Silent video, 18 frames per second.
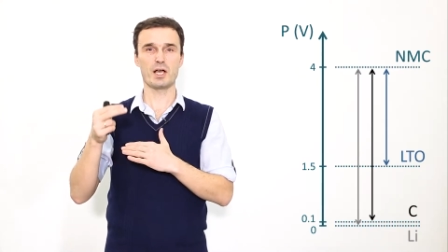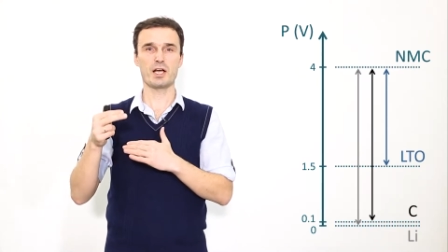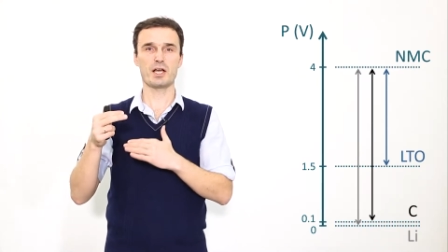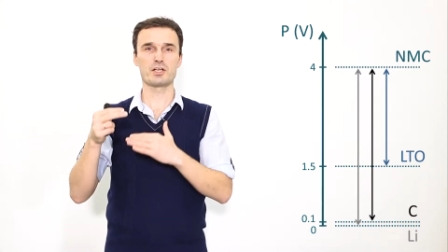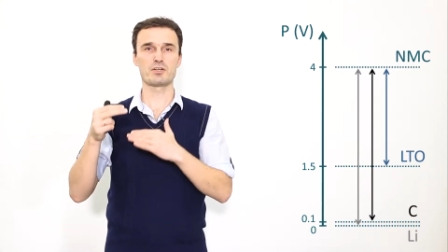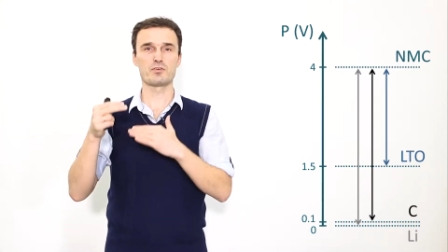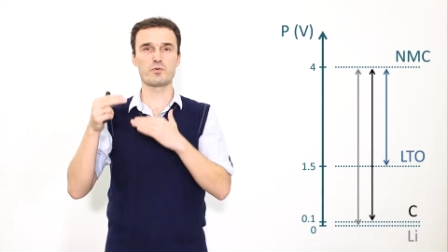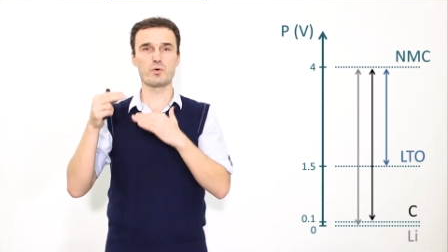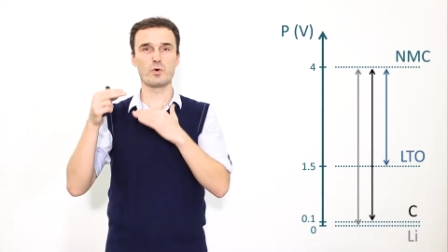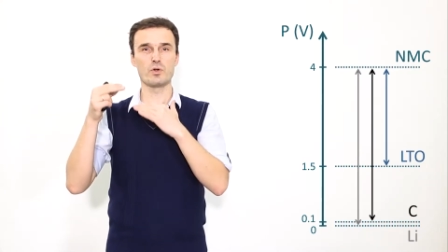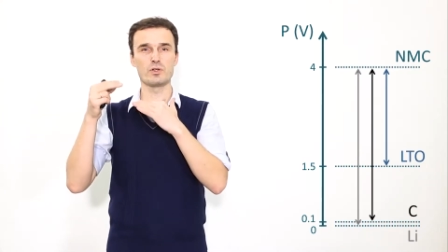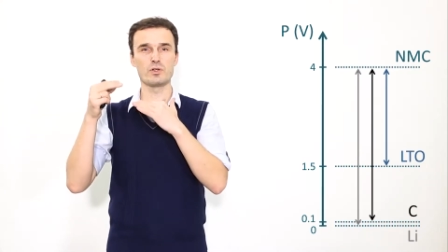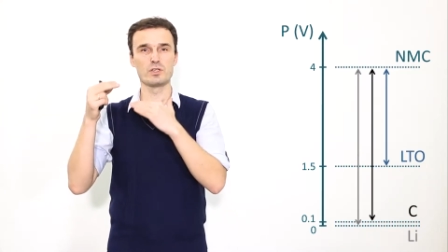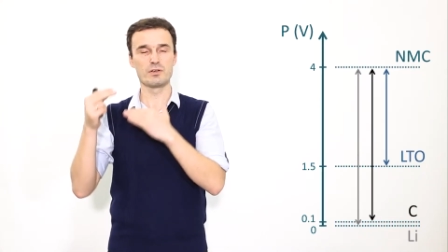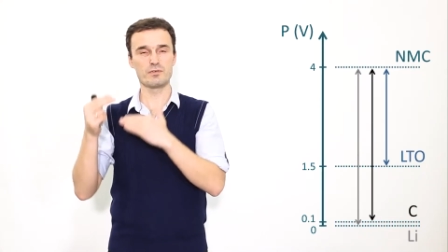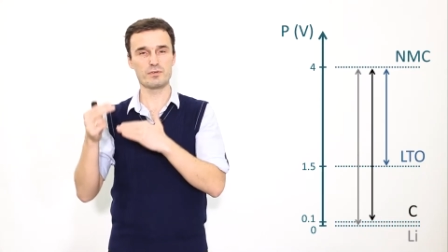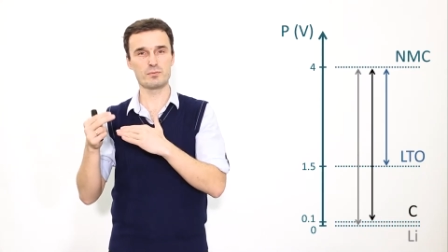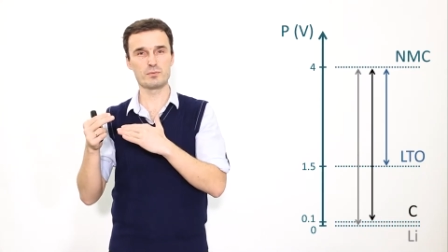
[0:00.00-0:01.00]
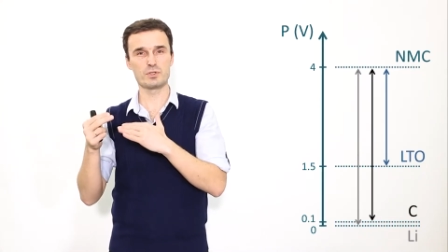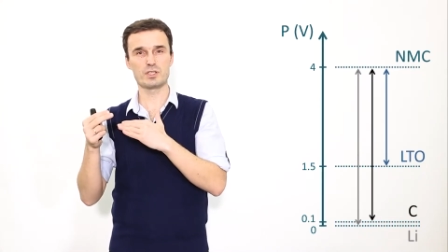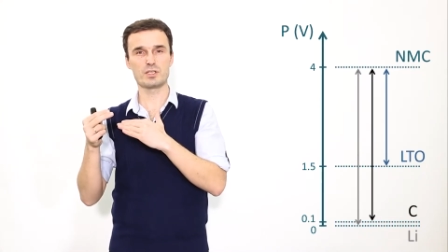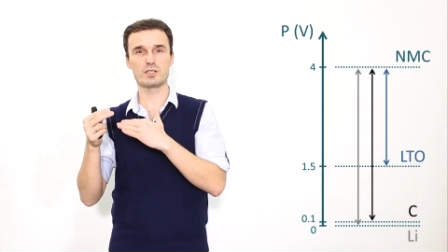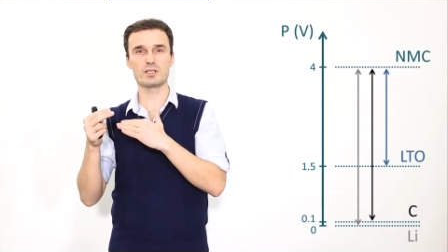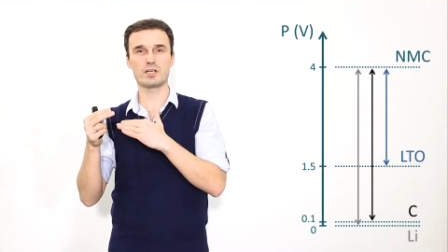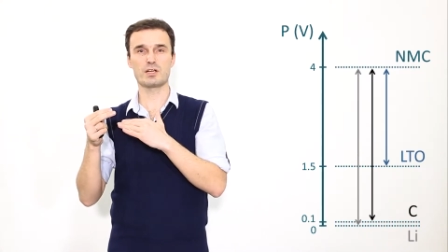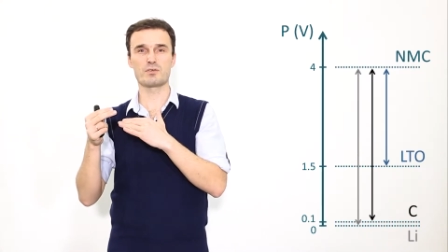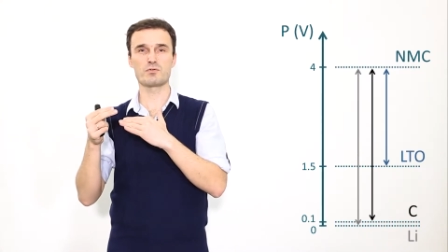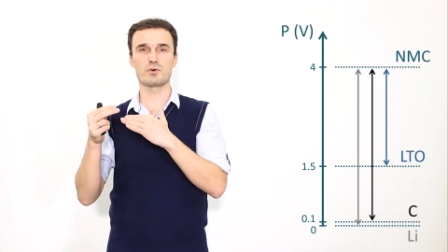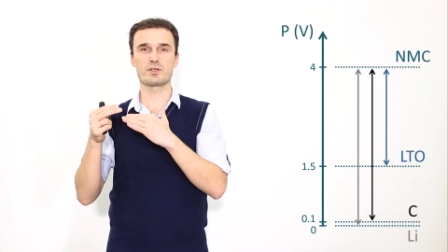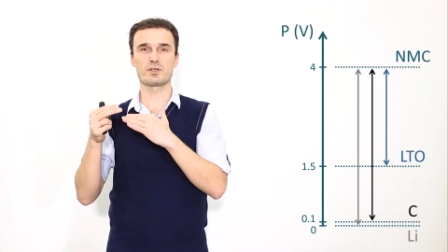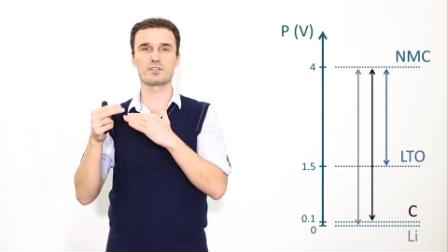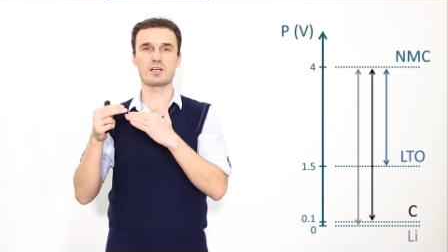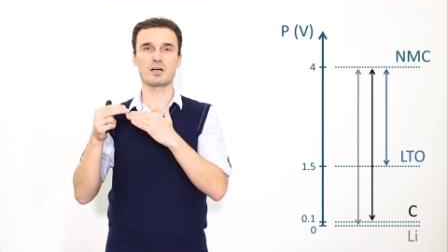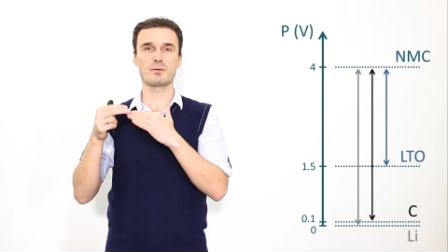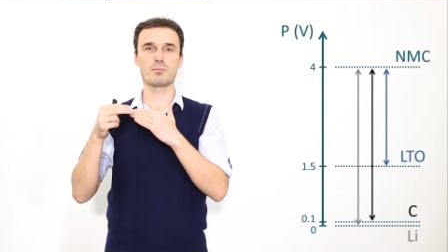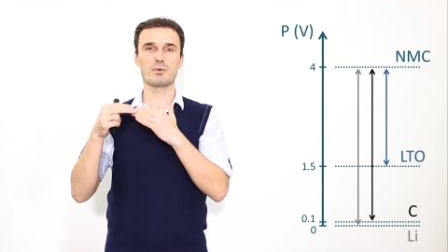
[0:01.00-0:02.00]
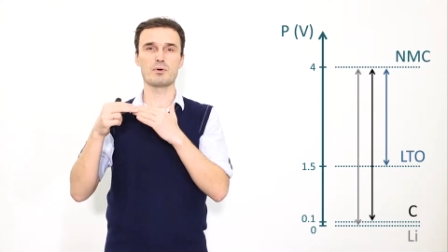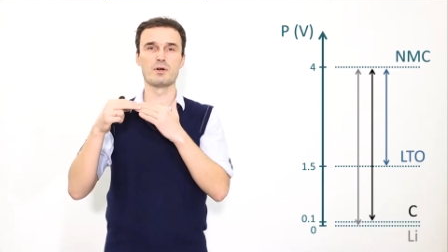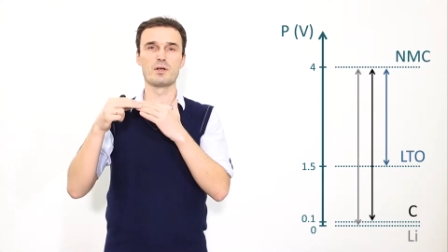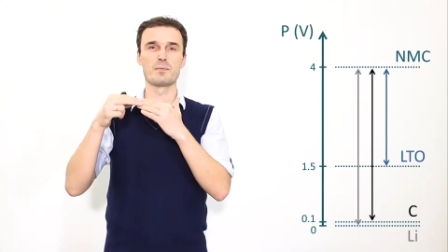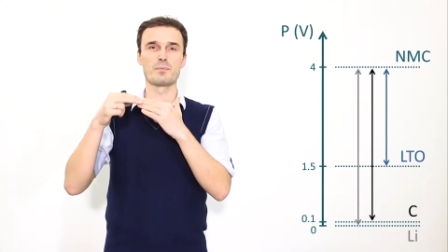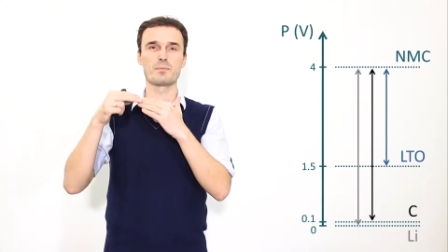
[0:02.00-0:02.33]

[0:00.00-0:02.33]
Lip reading: And for lithium titanate, for example,